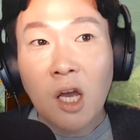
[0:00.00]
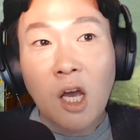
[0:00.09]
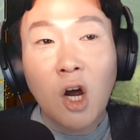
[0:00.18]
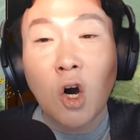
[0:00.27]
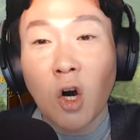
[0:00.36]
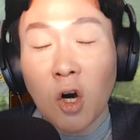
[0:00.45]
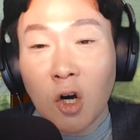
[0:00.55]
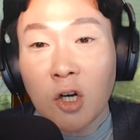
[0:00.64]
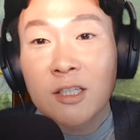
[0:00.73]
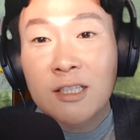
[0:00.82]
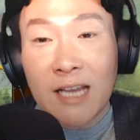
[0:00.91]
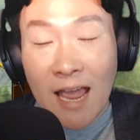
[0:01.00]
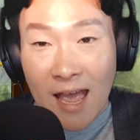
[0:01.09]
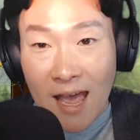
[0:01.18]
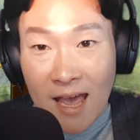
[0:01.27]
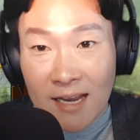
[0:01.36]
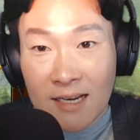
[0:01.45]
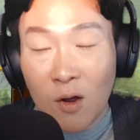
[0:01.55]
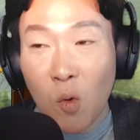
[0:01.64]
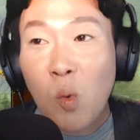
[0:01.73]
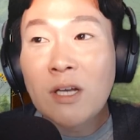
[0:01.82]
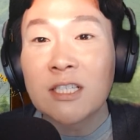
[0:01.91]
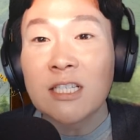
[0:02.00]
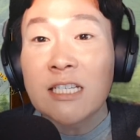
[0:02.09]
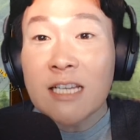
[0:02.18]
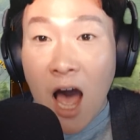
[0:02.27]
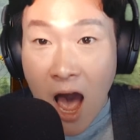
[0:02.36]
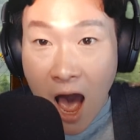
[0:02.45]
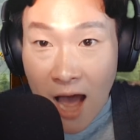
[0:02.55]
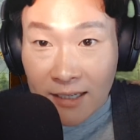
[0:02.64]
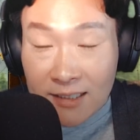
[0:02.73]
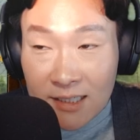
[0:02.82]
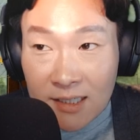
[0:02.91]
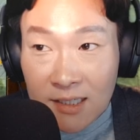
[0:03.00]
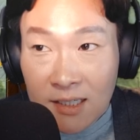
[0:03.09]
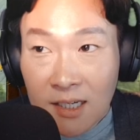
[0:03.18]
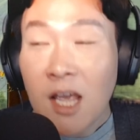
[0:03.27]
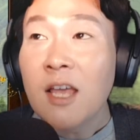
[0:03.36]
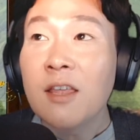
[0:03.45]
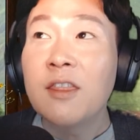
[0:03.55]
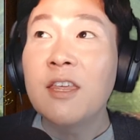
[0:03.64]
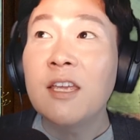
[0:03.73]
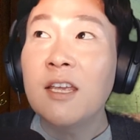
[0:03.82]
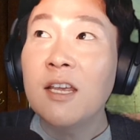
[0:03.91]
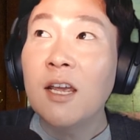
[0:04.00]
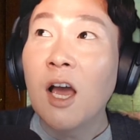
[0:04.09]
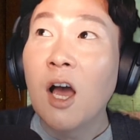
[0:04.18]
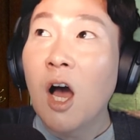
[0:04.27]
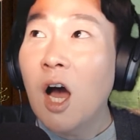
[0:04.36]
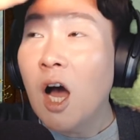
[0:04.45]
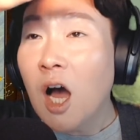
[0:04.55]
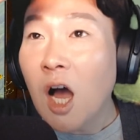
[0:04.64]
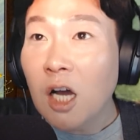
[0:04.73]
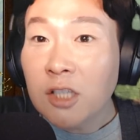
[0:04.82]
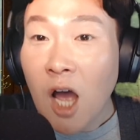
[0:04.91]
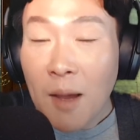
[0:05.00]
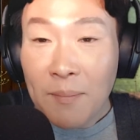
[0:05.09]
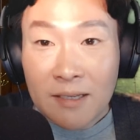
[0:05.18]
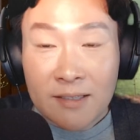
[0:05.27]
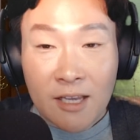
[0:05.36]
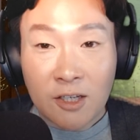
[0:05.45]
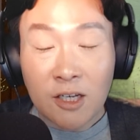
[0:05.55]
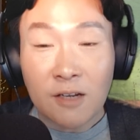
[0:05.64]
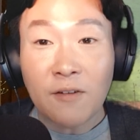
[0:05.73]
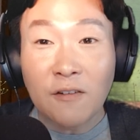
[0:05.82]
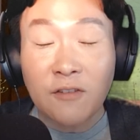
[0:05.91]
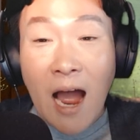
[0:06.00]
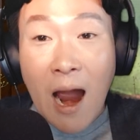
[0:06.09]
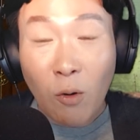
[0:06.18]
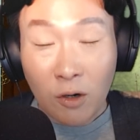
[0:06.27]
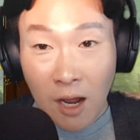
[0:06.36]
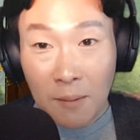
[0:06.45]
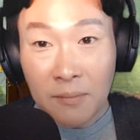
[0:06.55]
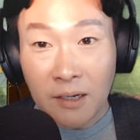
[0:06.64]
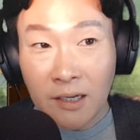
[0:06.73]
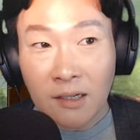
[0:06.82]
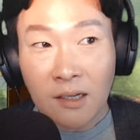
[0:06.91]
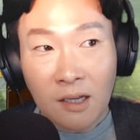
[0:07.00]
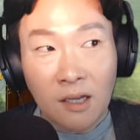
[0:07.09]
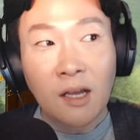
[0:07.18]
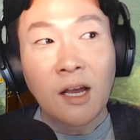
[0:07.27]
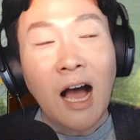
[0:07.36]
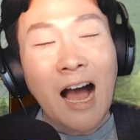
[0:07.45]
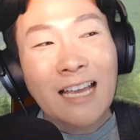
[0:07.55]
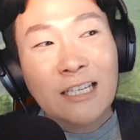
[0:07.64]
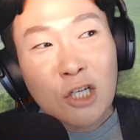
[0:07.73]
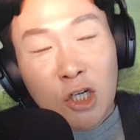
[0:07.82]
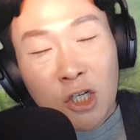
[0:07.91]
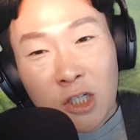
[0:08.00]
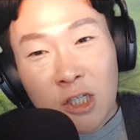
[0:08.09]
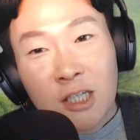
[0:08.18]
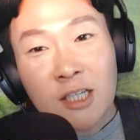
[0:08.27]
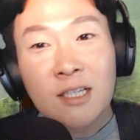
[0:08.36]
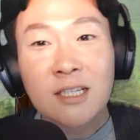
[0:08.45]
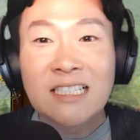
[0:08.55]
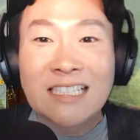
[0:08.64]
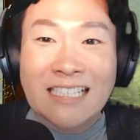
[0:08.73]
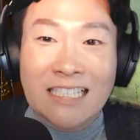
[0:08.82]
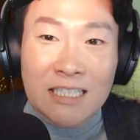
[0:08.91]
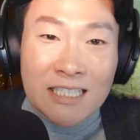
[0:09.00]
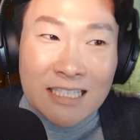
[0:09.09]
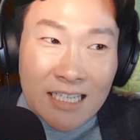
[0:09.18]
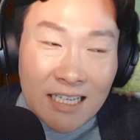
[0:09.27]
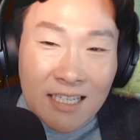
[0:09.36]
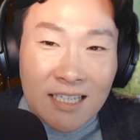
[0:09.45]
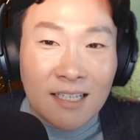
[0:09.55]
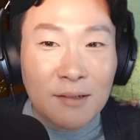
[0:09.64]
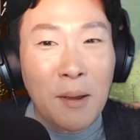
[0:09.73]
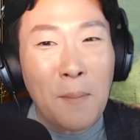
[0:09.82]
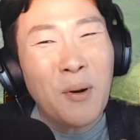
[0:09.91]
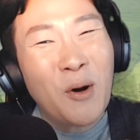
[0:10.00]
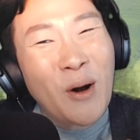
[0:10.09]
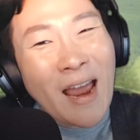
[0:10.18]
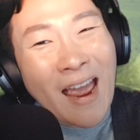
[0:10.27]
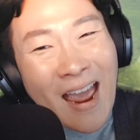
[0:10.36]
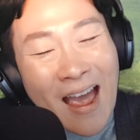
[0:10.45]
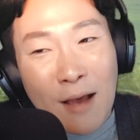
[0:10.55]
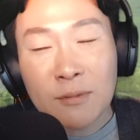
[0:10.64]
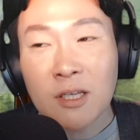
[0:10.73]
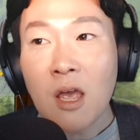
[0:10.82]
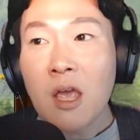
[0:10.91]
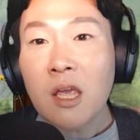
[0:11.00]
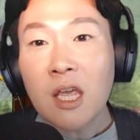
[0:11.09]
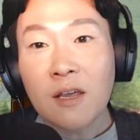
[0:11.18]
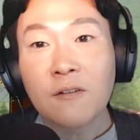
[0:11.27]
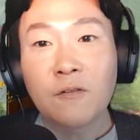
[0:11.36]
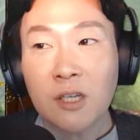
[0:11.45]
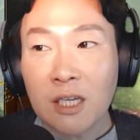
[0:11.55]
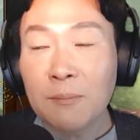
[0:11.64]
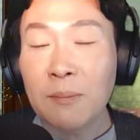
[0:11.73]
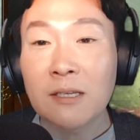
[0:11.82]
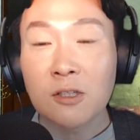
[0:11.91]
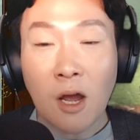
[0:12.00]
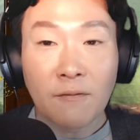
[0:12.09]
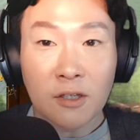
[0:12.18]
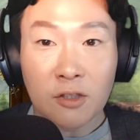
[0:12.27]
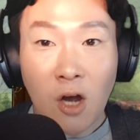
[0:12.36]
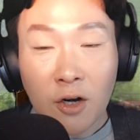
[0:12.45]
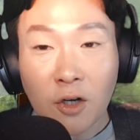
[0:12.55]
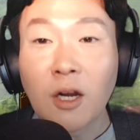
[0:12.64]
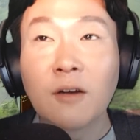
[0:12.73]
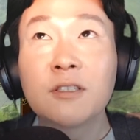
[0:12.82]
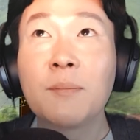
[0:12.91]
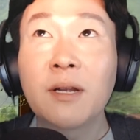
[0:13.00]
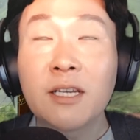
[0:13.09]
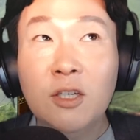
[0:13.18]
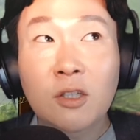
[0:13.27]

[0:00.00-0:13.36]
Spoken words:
her dad was not the top executive of our company. I could see perhaps if he pissed off the daughter of somebody